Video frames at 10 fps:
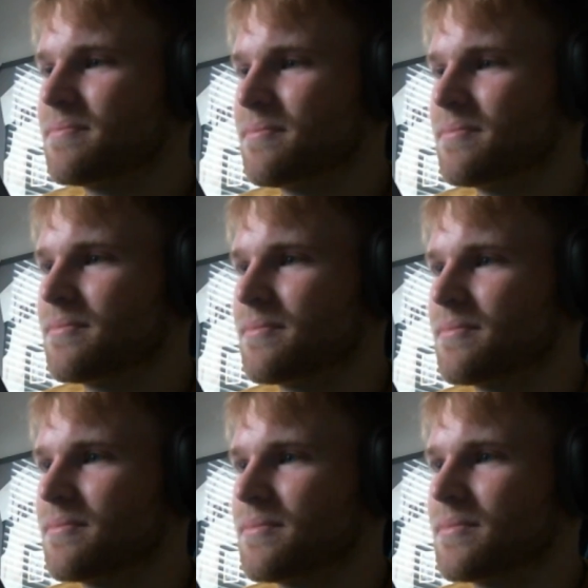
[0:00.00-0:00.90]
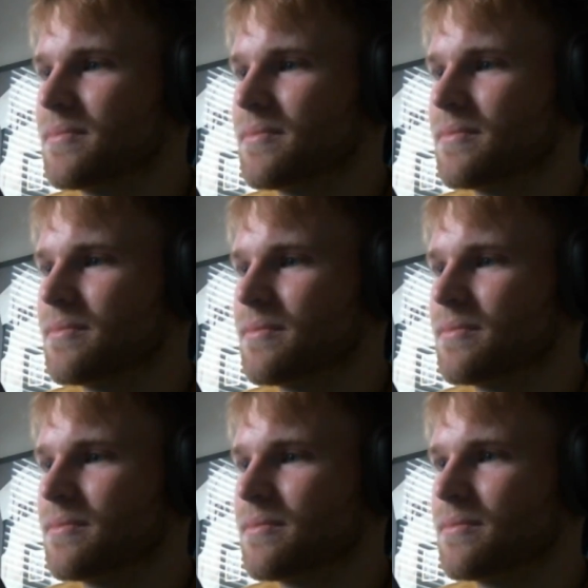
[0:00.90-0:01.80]
You just have to find out why.
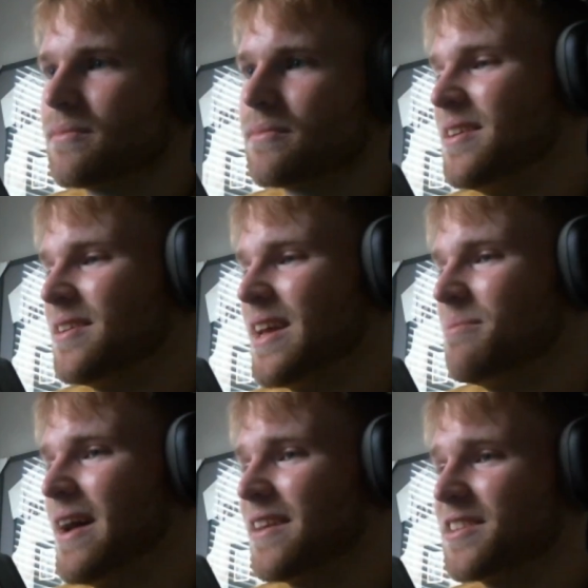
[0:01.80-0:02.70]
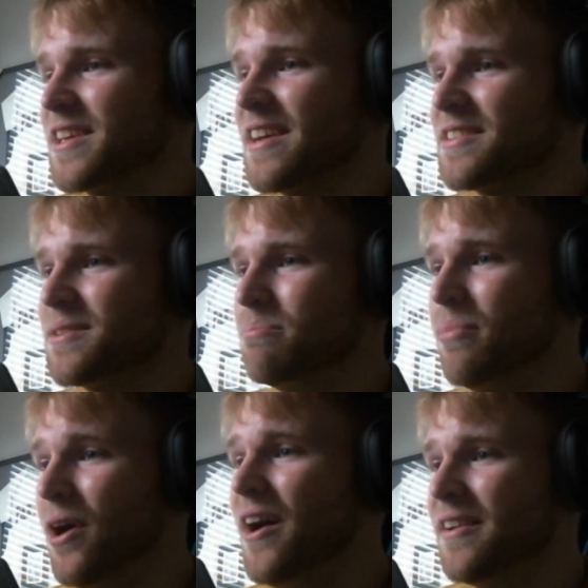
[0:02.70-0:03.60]
Came back to kick some
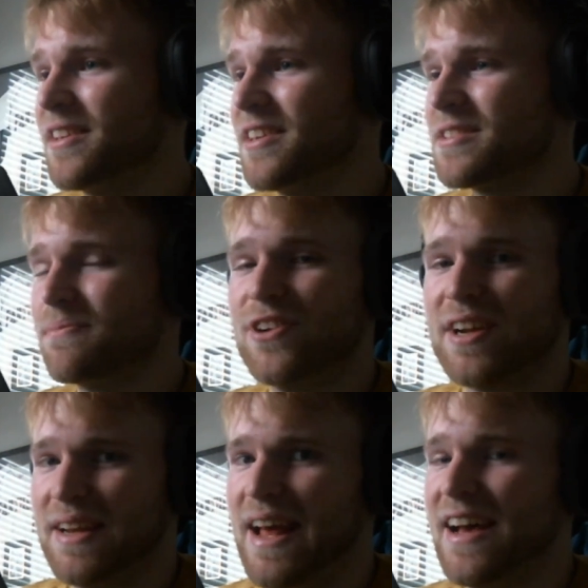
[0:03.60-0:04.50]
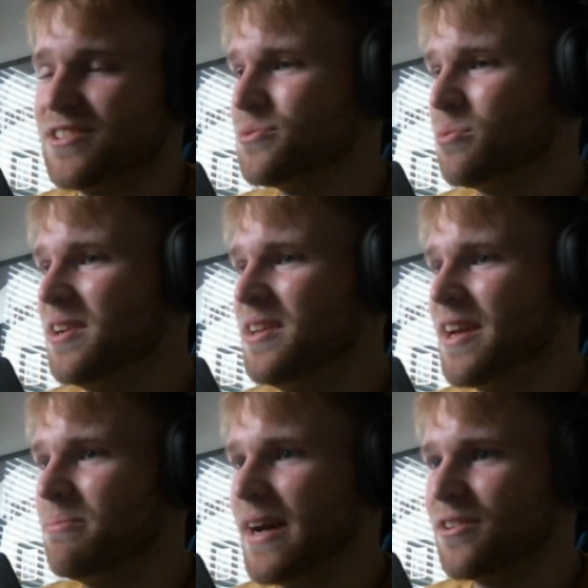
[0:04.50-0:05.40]
butt, kick some freaking ass is what he
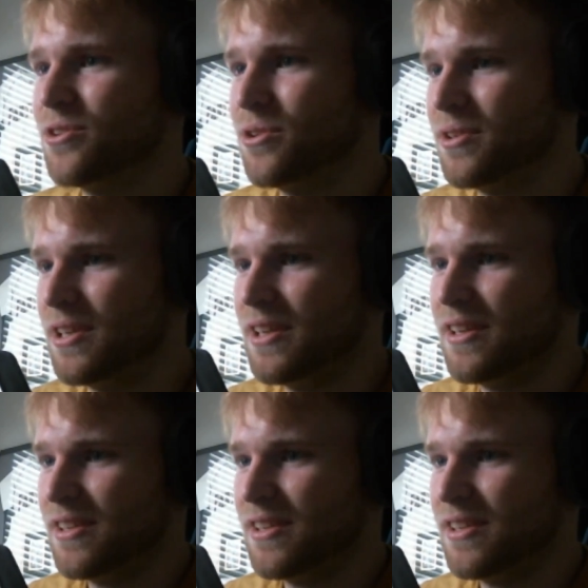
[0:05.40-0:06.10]
came back to do.